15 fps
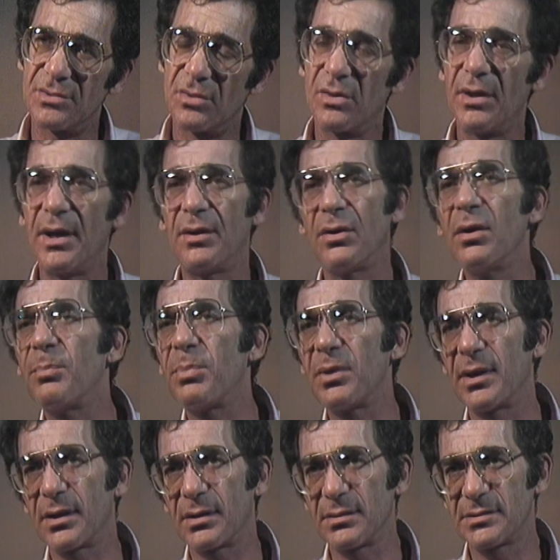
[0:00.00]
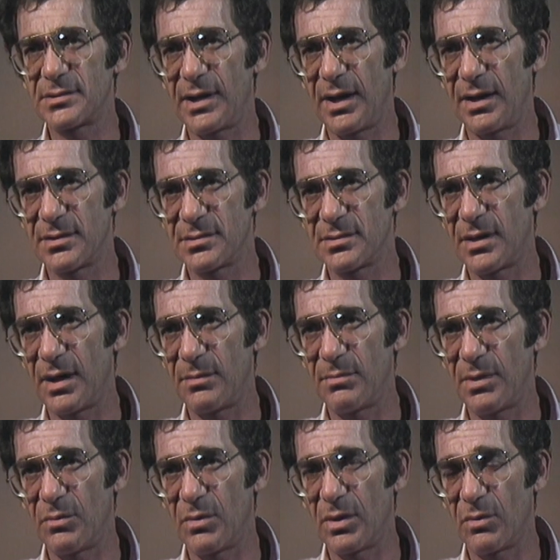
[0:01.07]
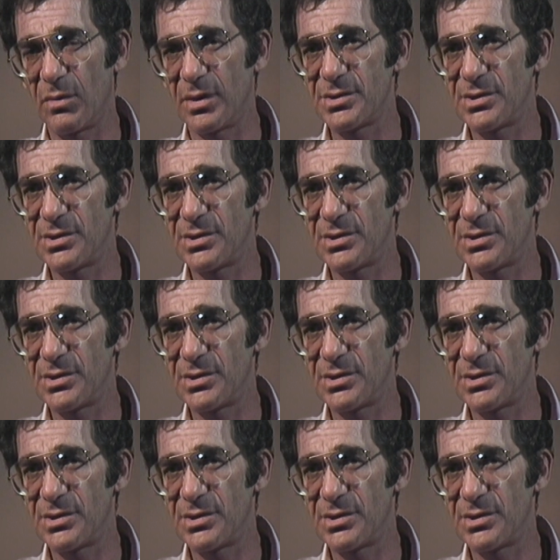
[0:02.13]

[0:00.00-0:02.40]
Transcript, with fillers: or had her political stance not been what it was,